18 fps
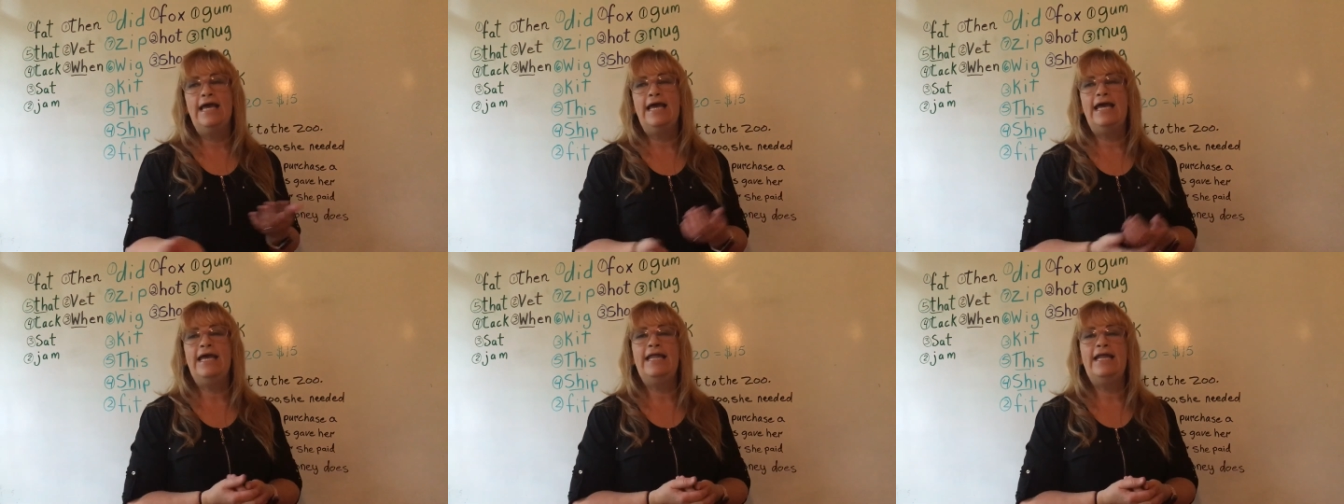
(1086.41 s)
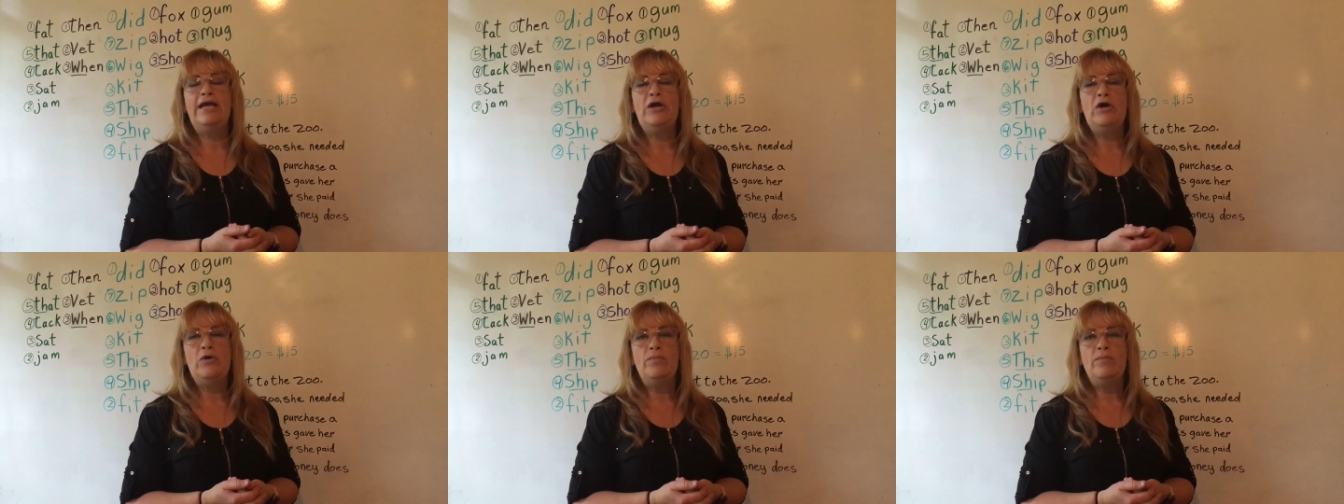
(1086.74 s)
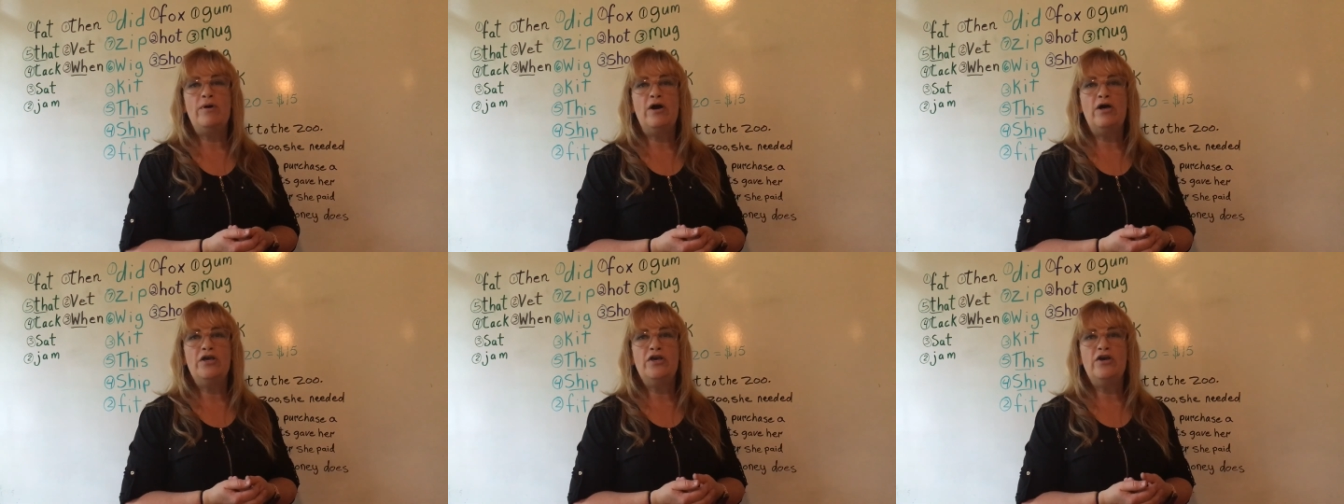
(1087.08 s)
and I hope
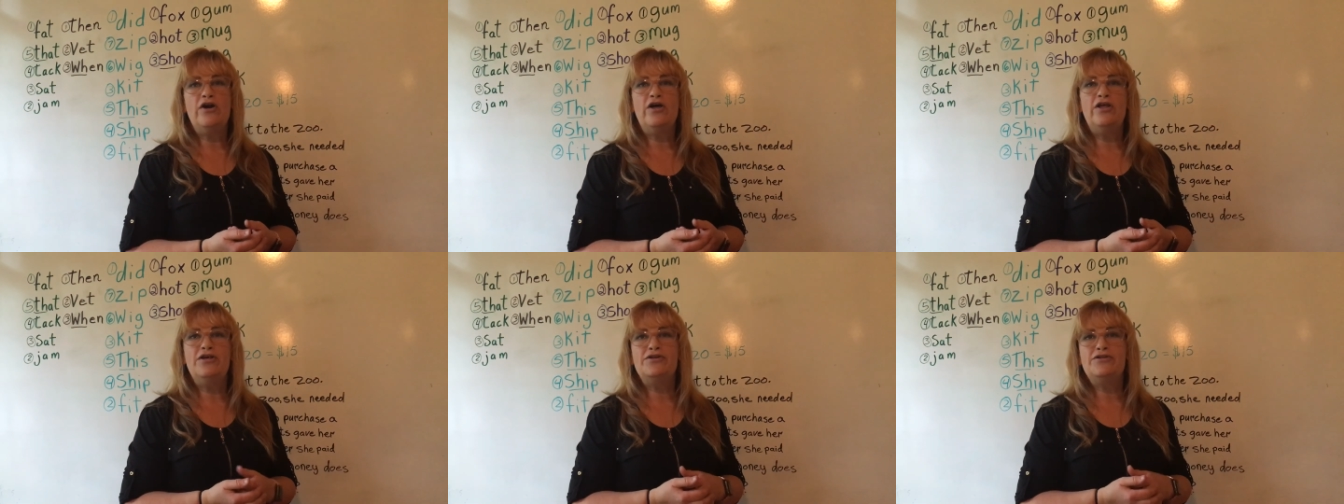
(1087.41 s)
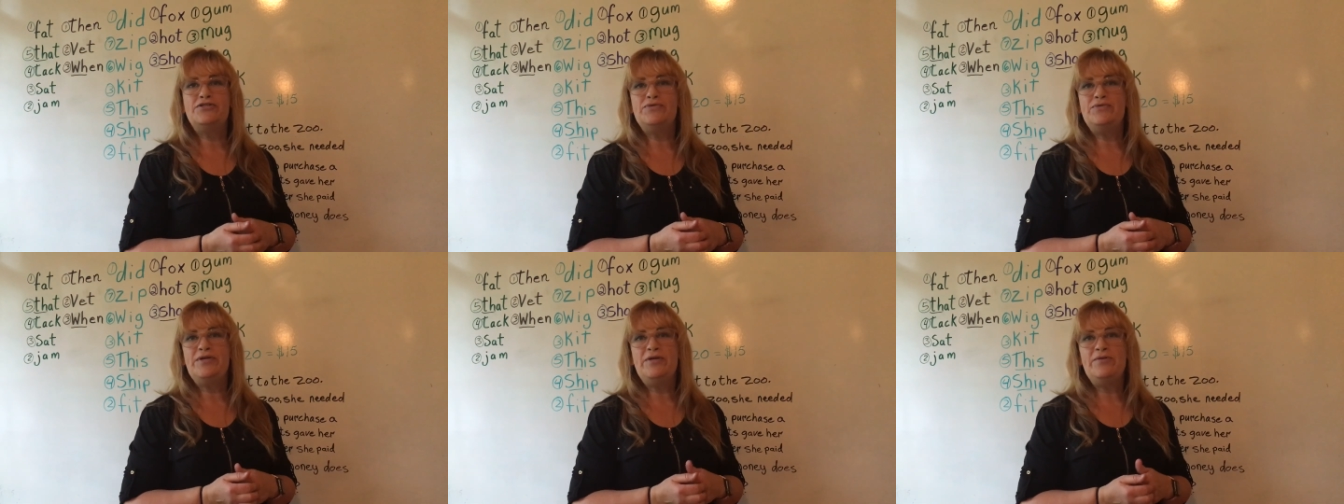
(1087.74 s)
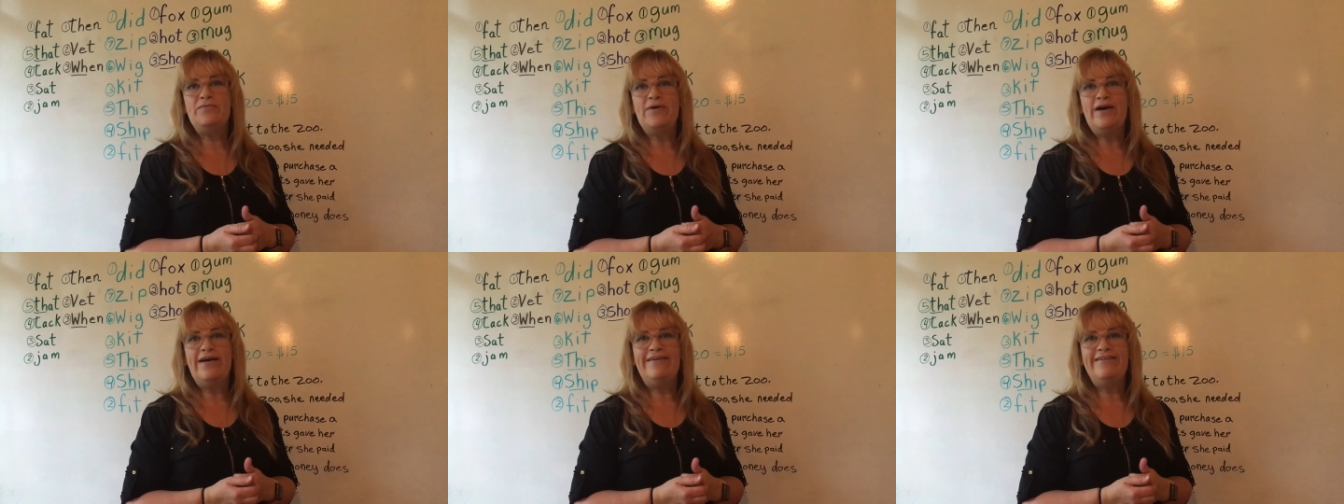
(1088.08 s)
all y'all are doing
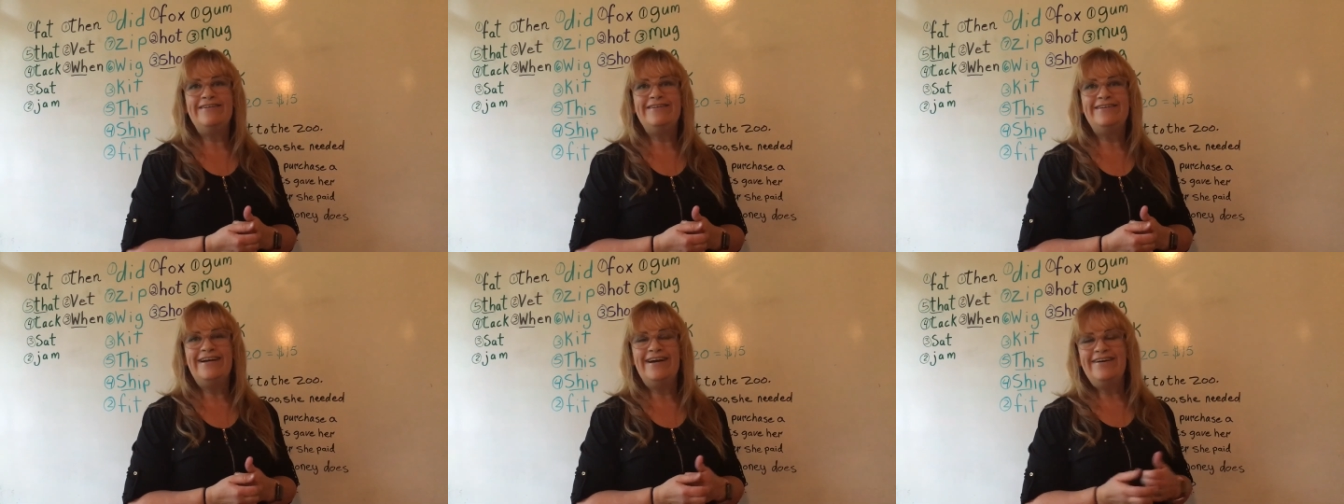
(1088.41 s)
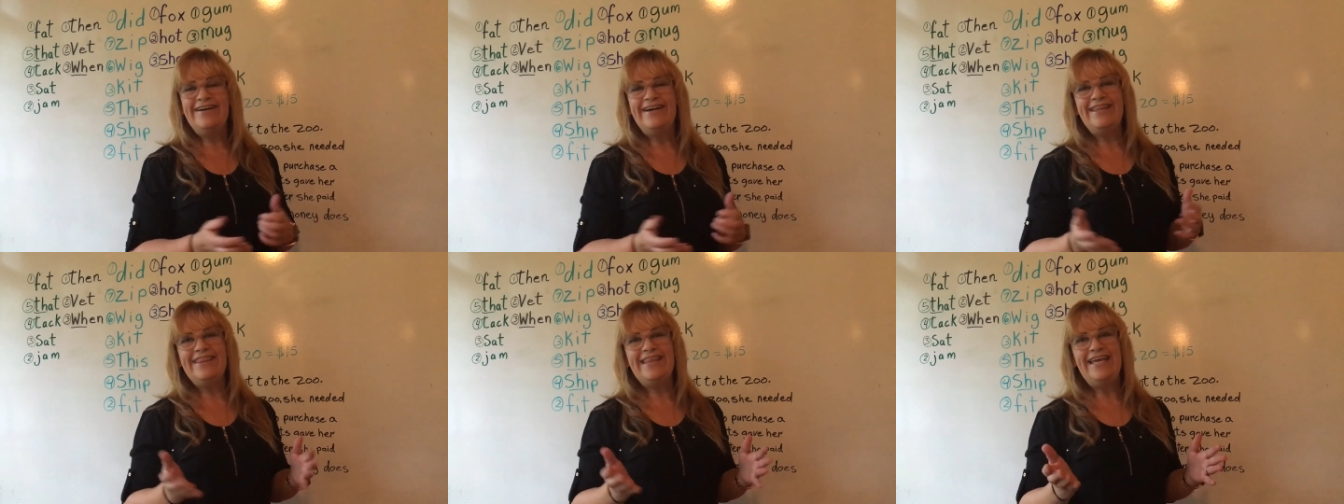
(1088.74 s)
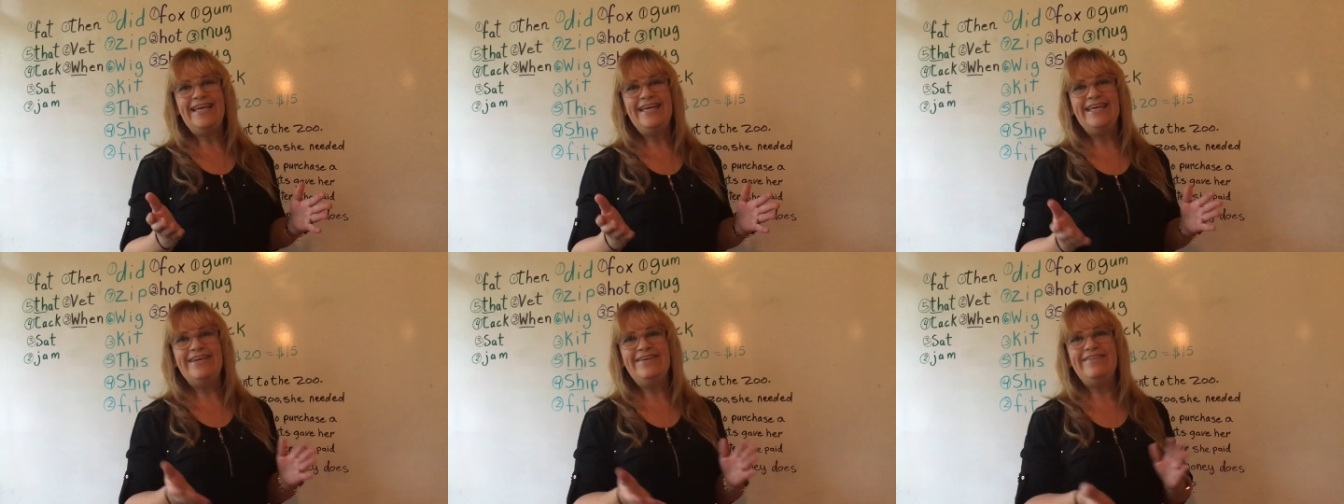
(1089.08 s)
well. All right,
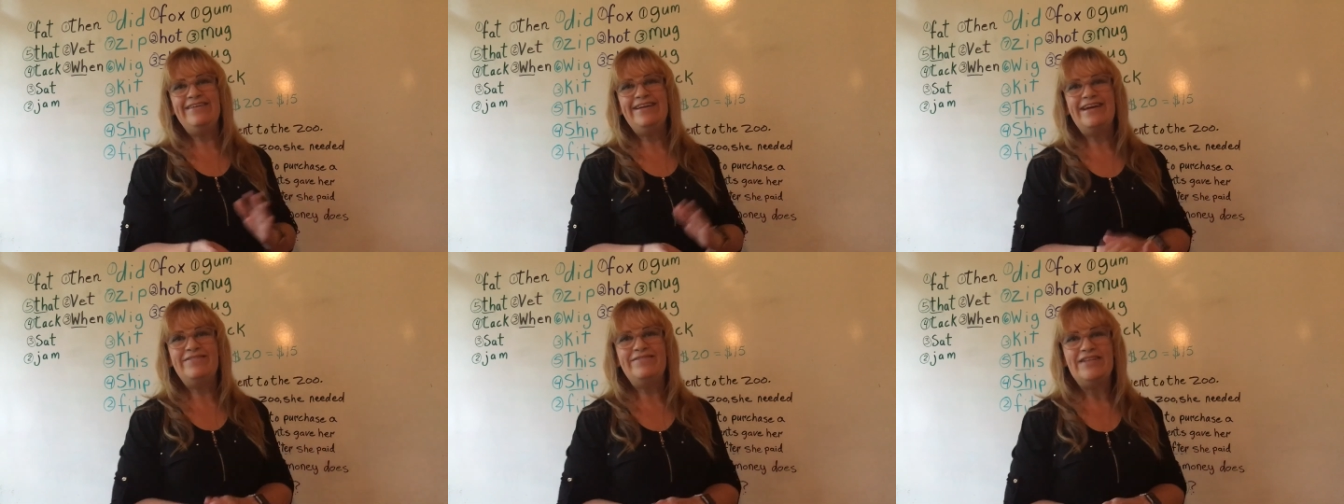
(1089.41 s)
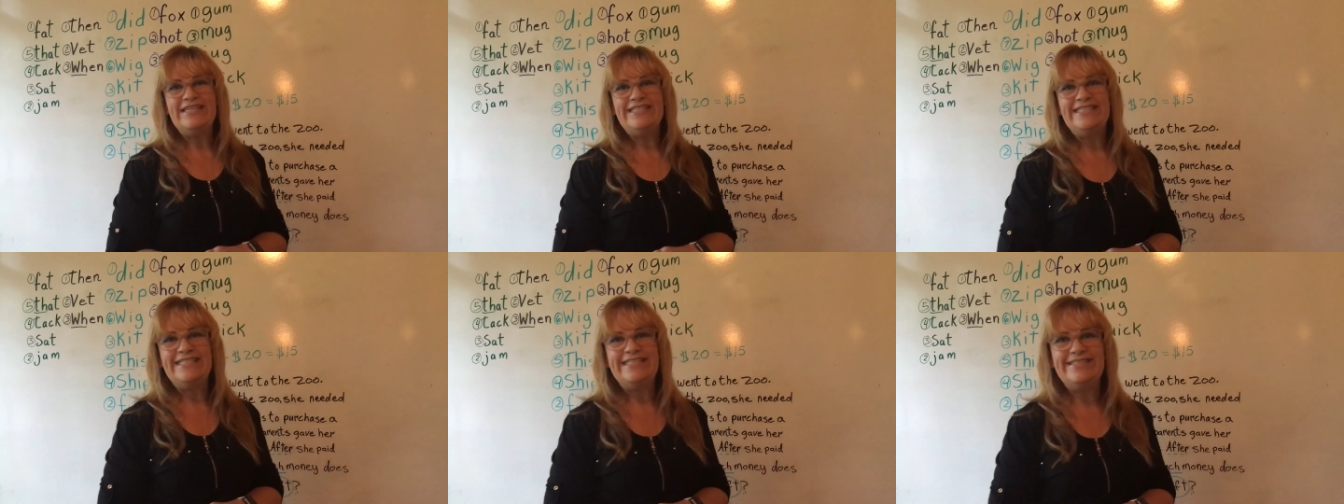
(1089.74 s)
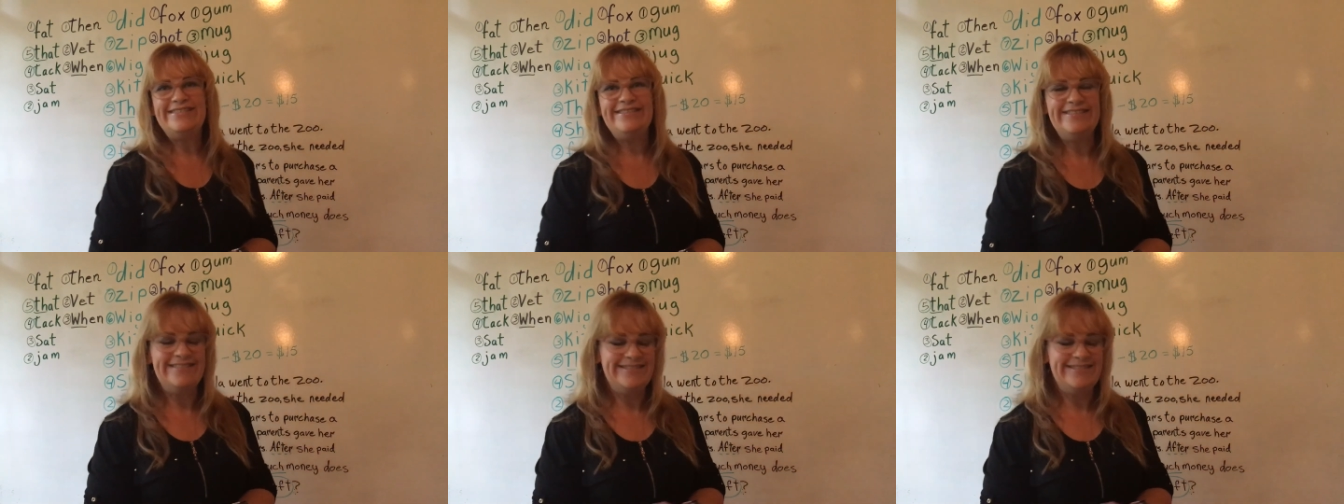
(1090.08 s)
thank you. God bless you.